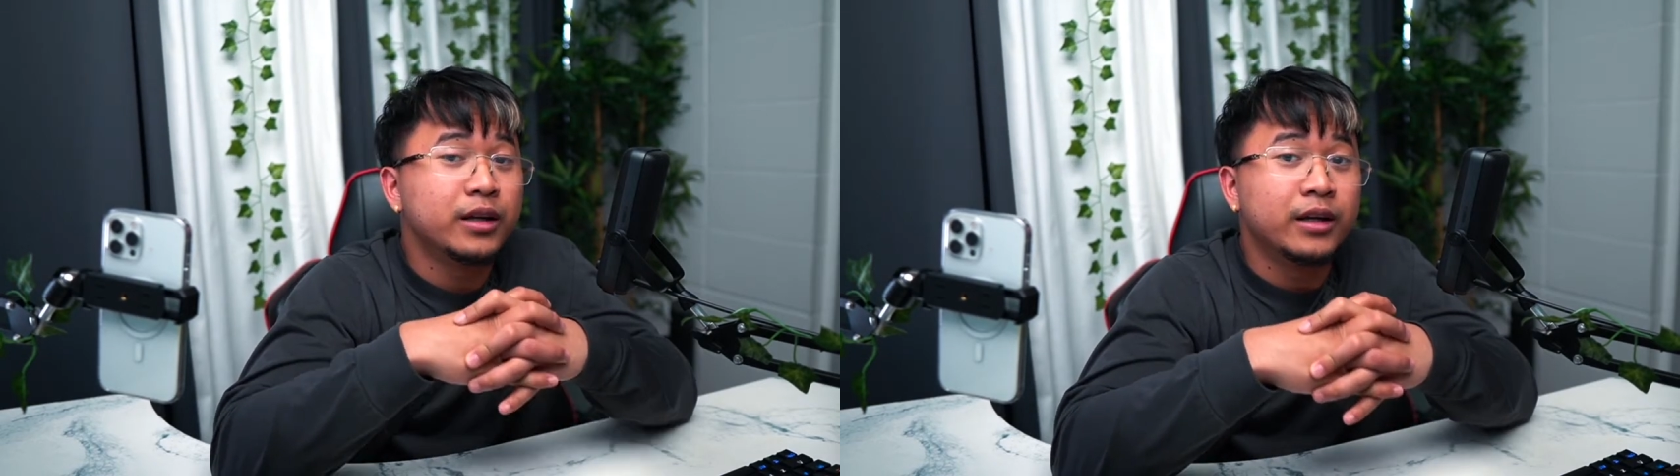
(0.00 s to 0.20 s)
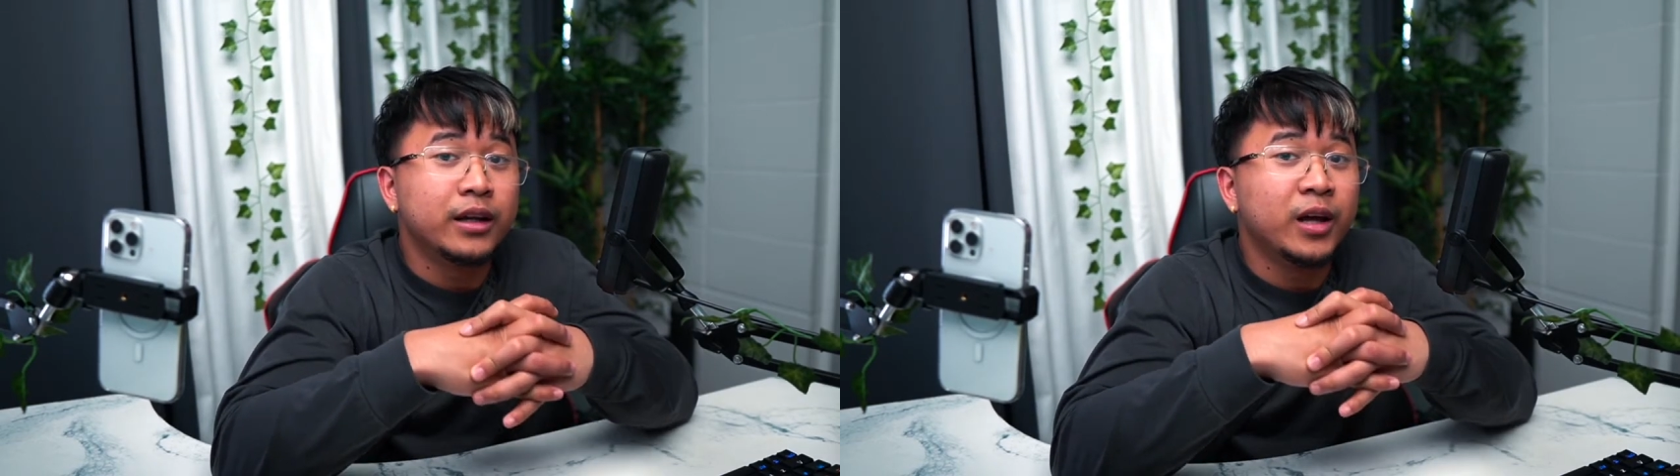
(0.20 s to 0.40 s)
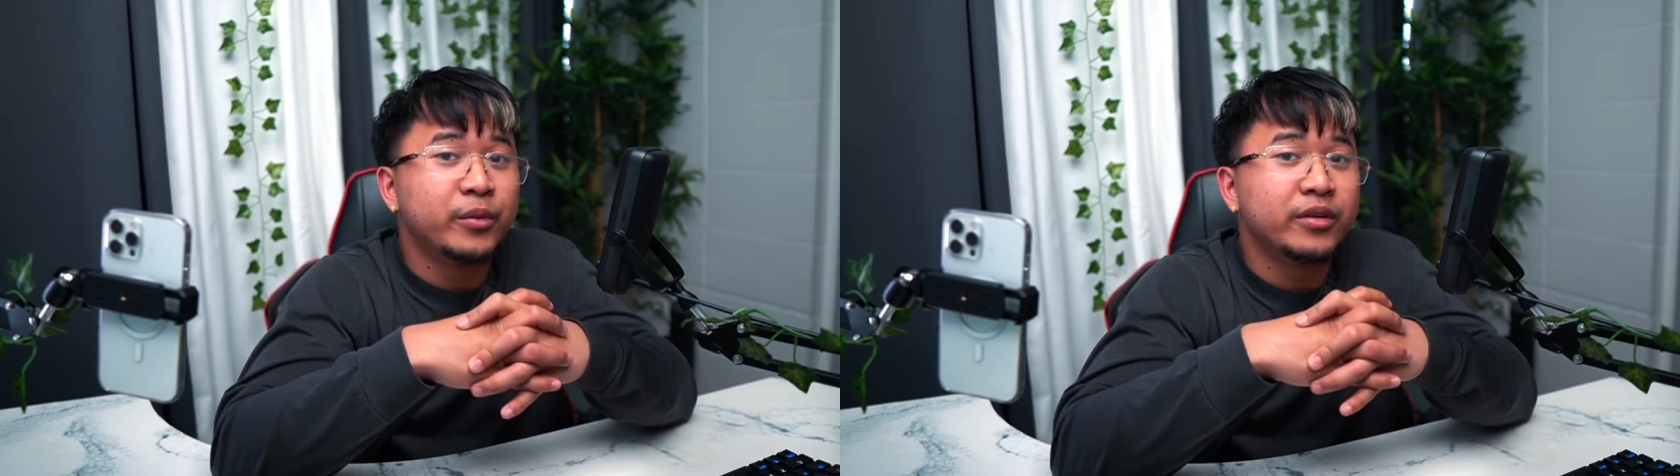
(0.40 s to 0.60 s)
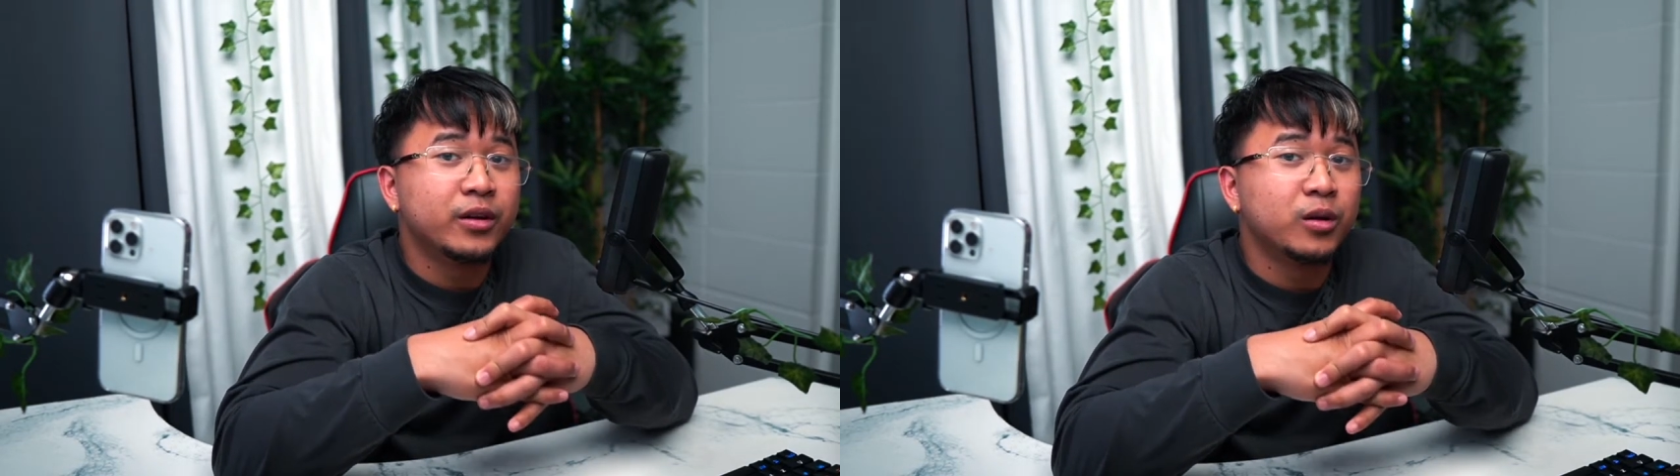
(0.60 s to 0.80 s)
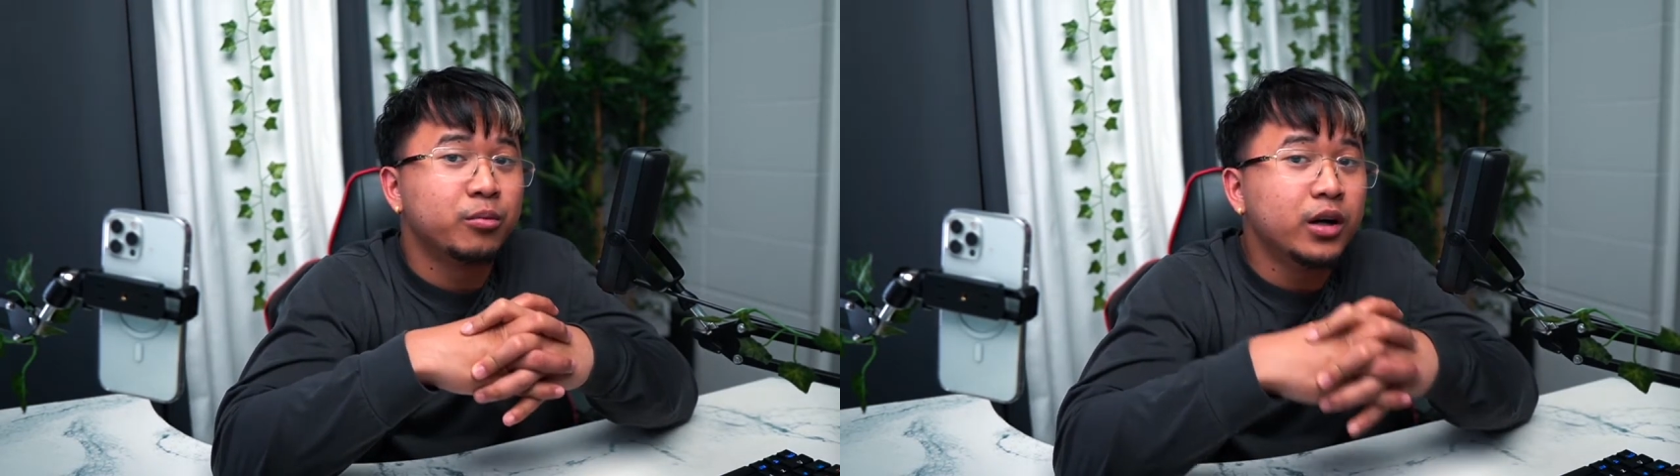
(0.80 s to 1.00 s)
in Edmonton,
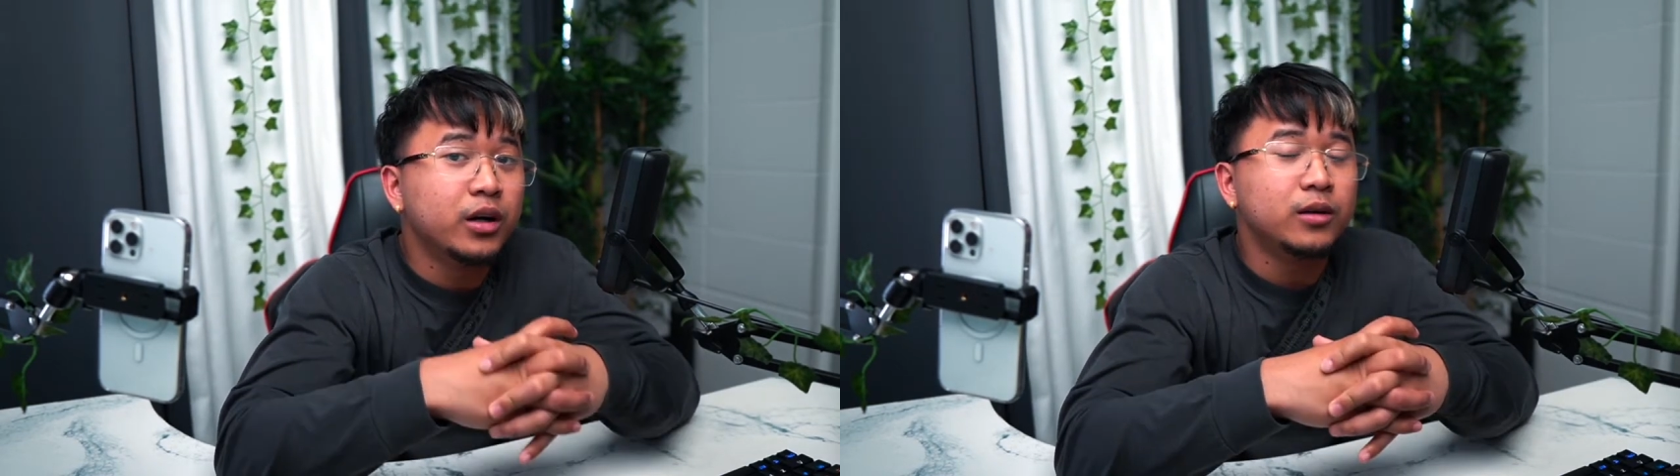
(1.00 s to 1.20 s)
Alberta.